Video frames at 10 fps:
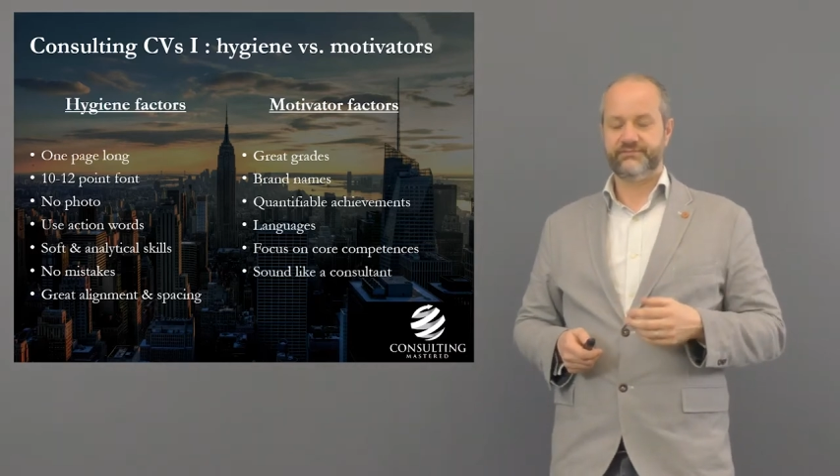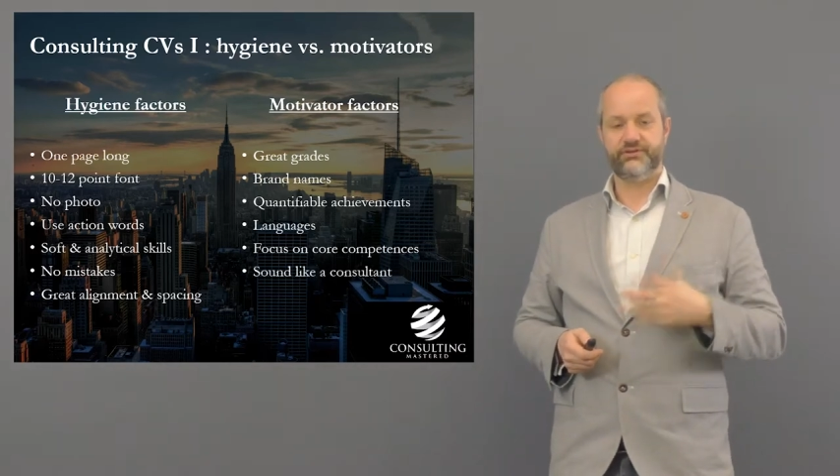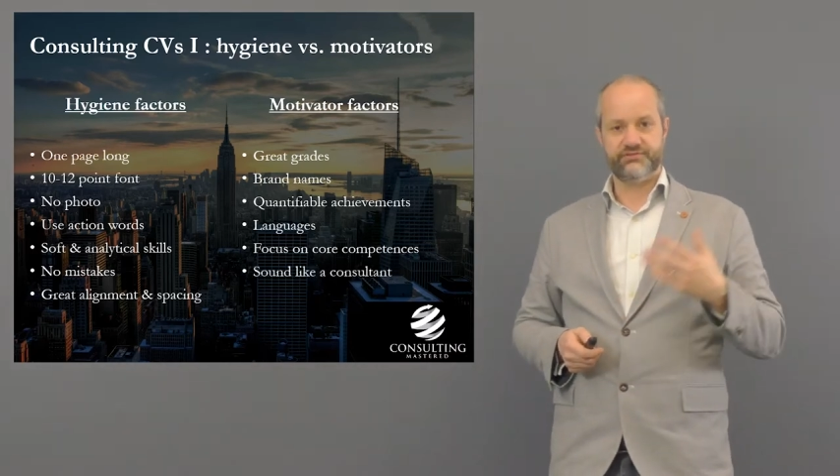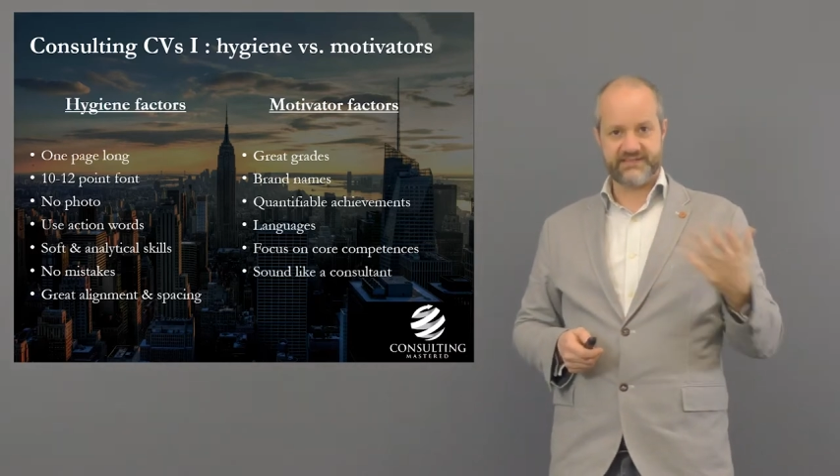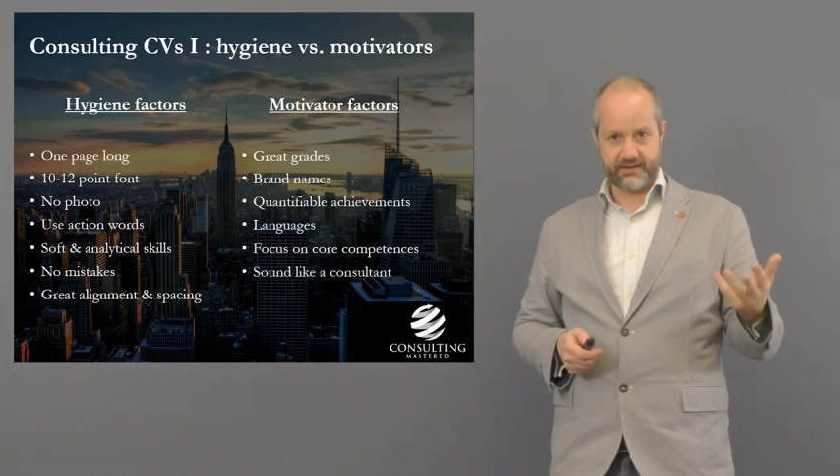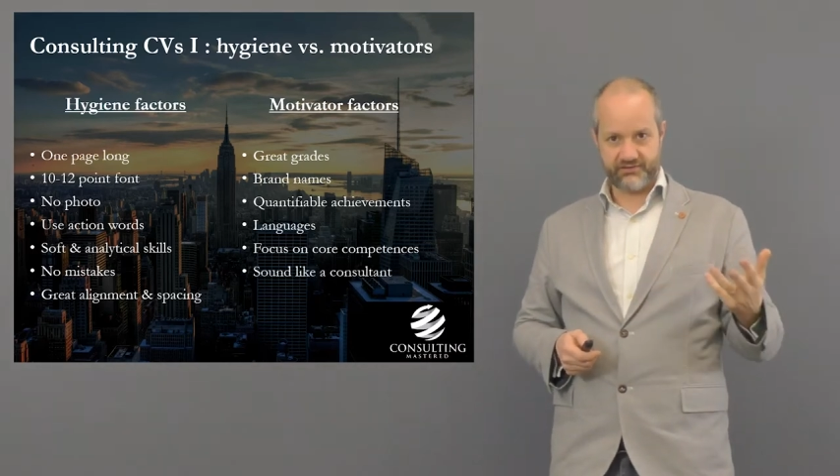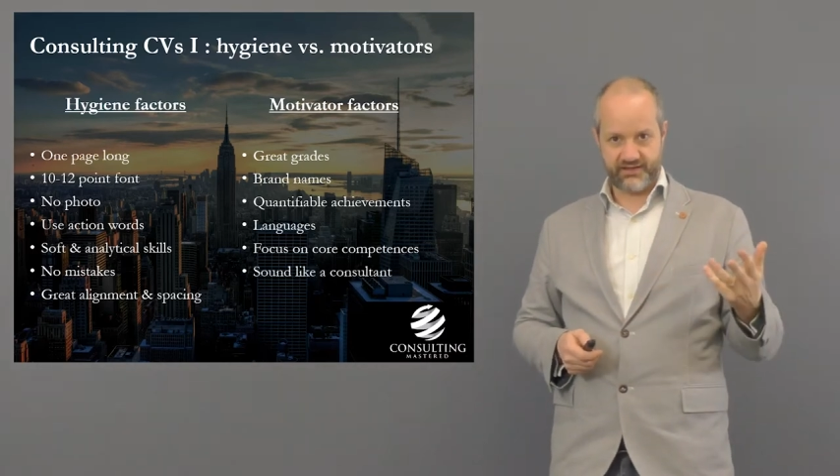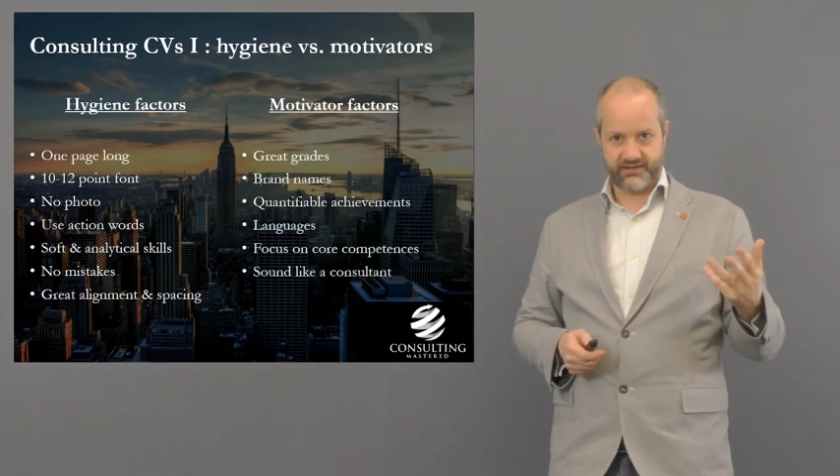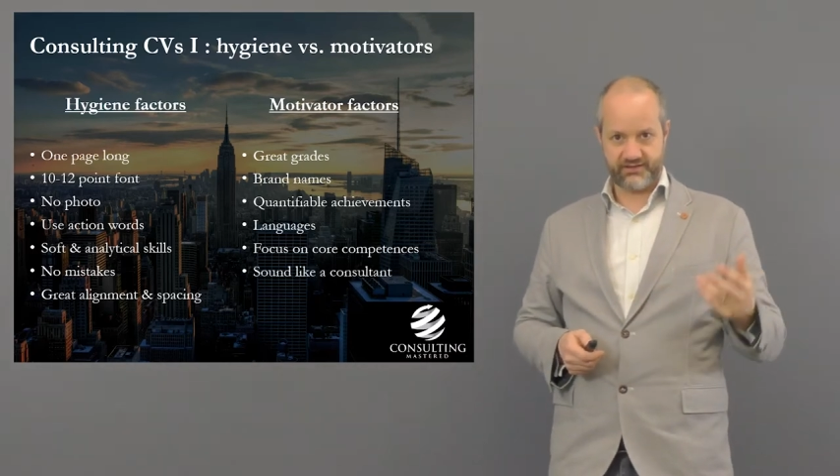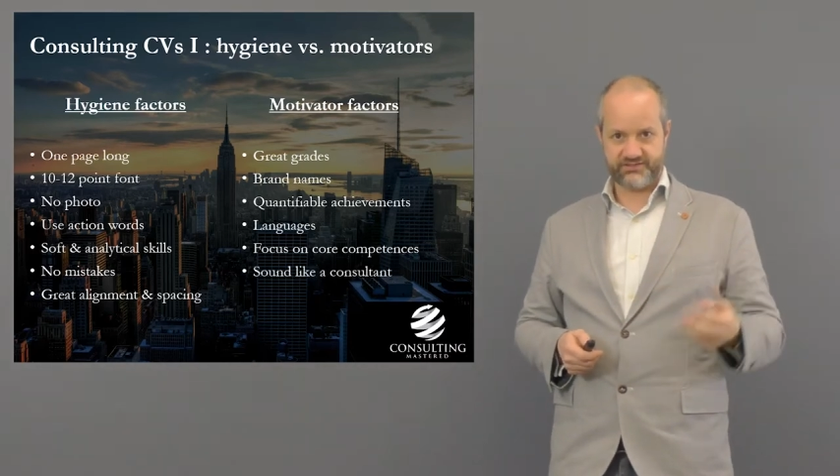Do you sound
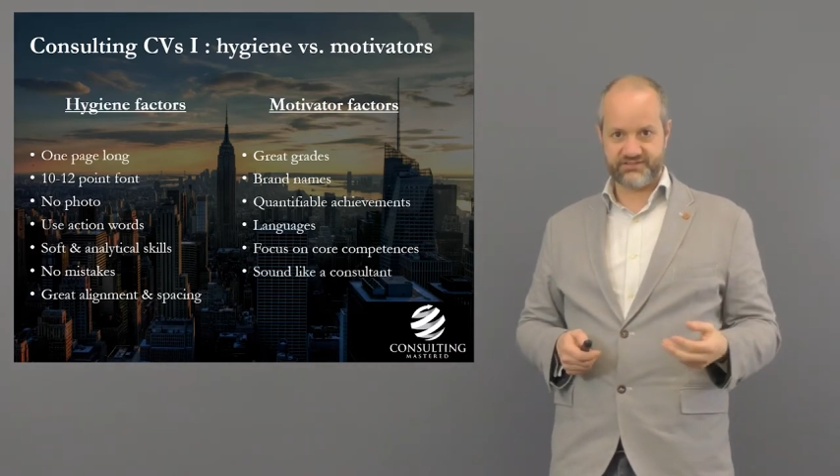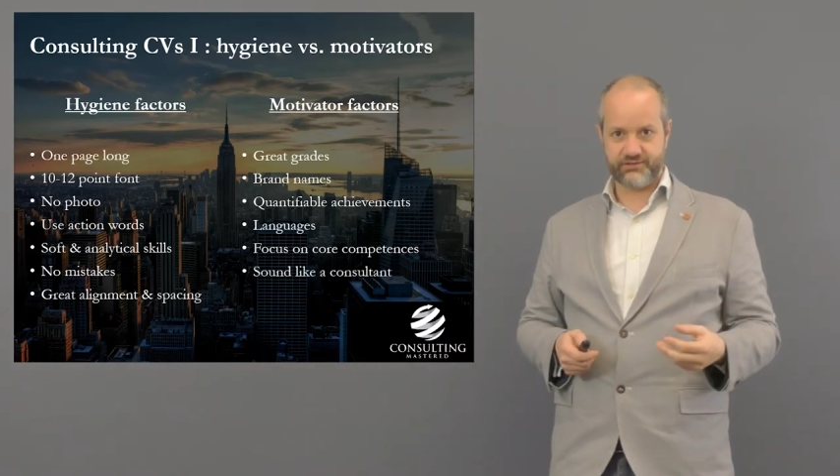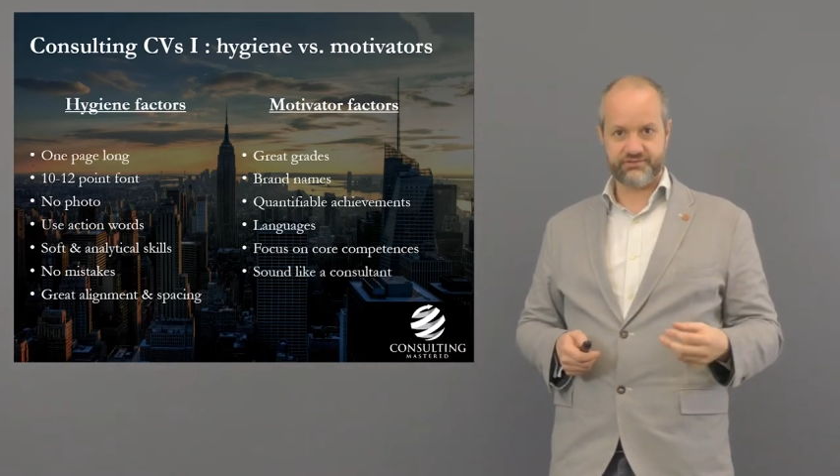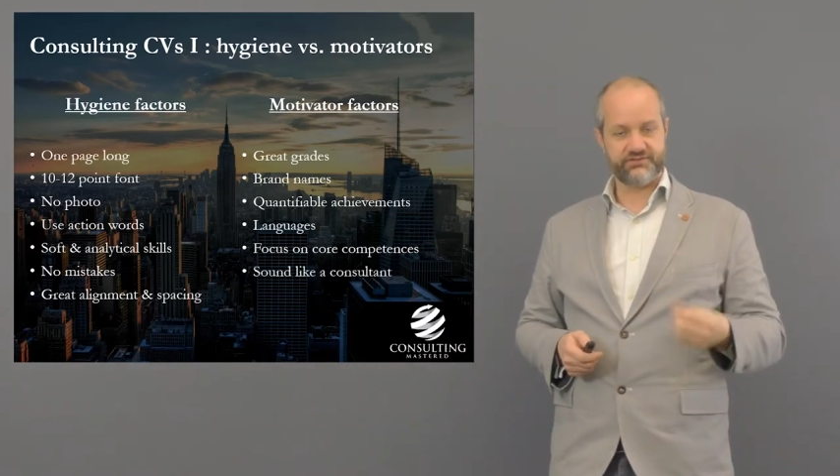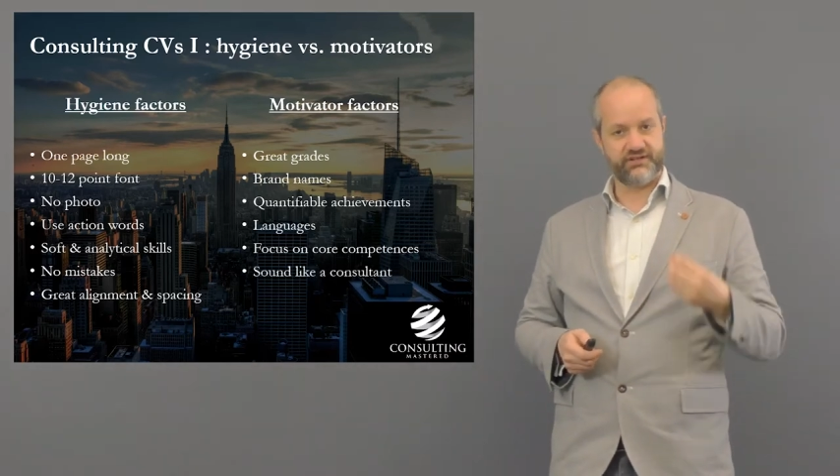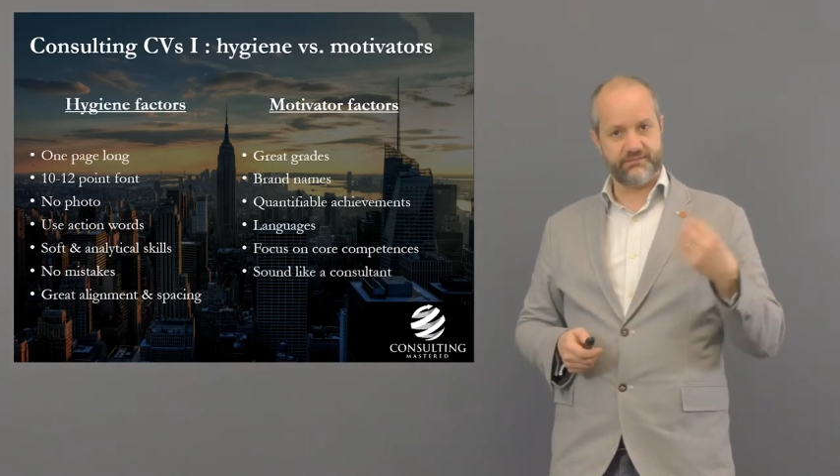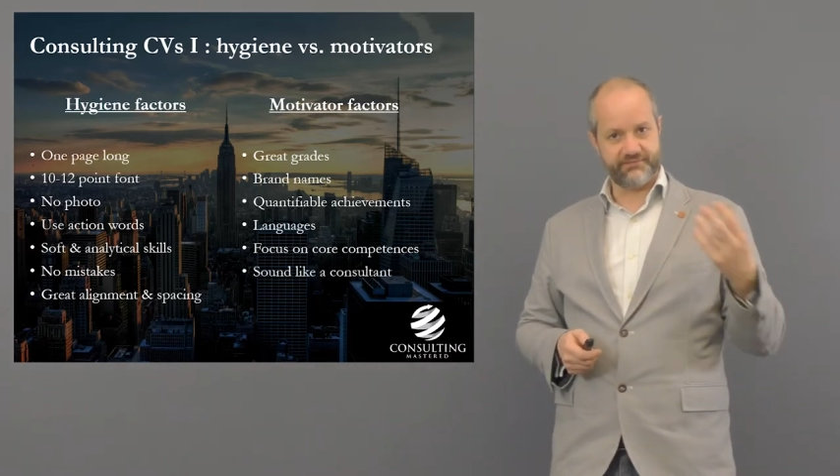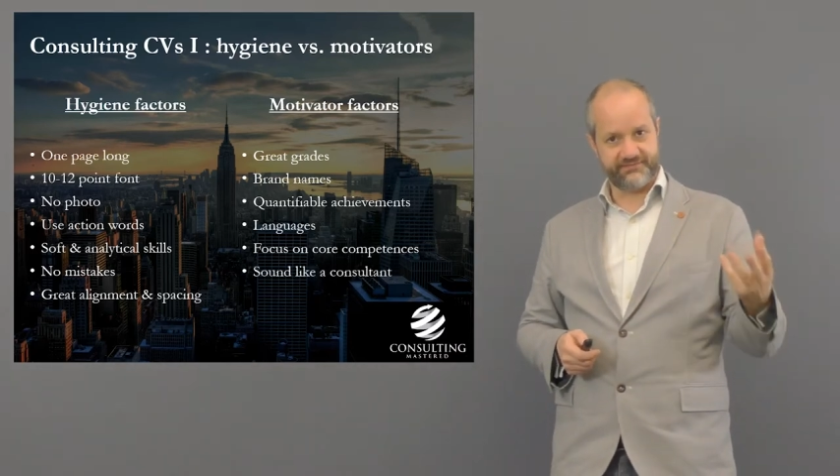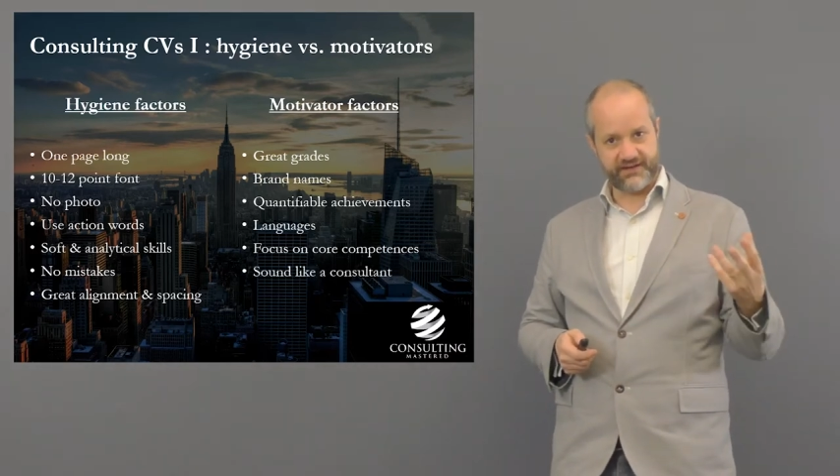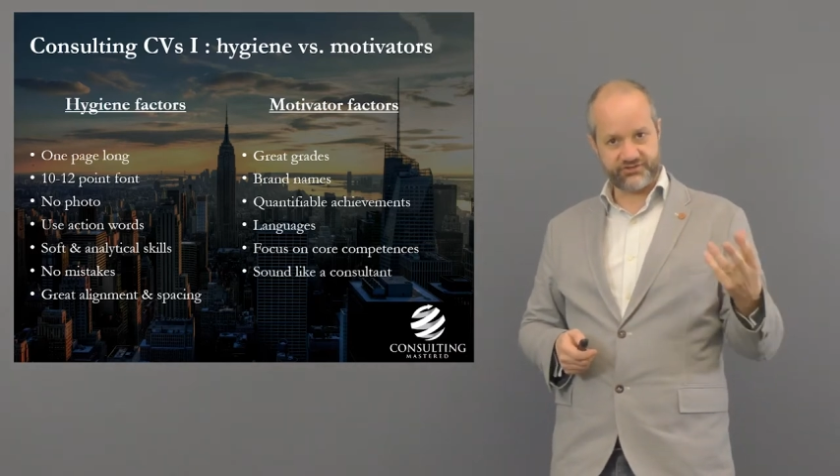like a consultant? Are you
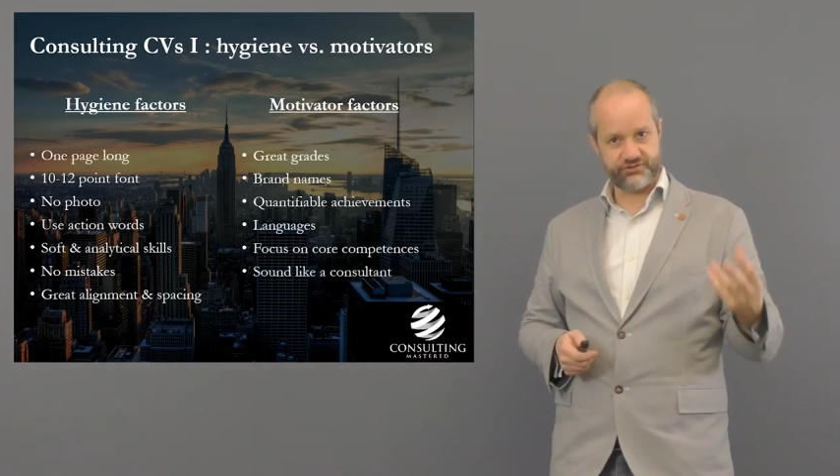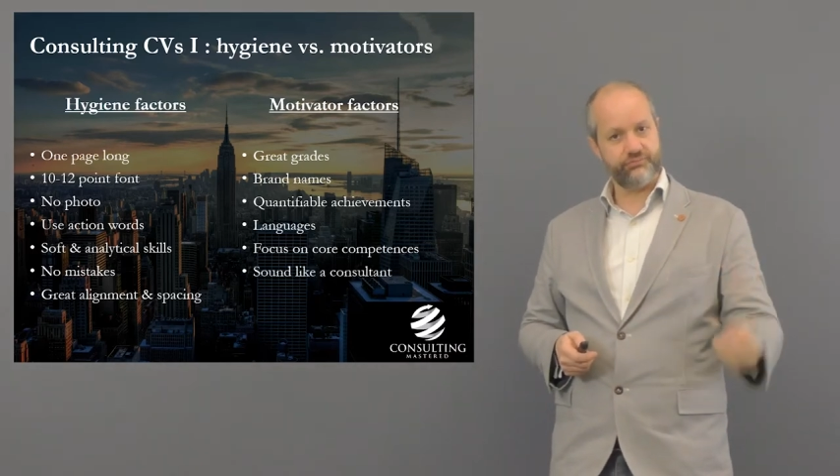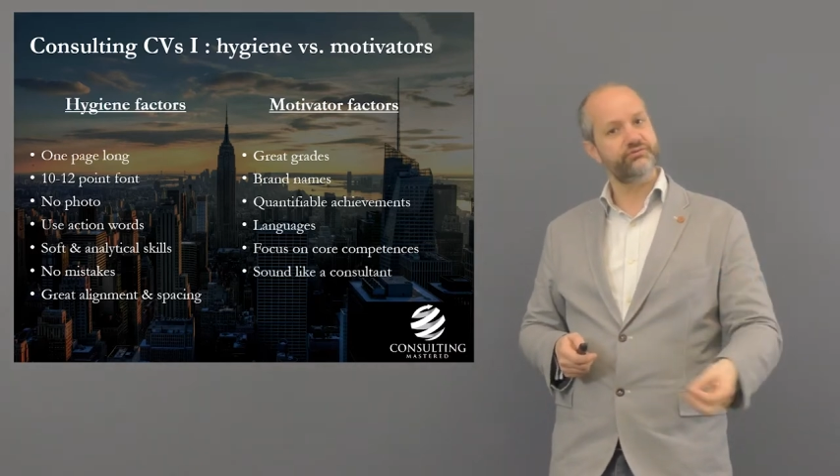professional?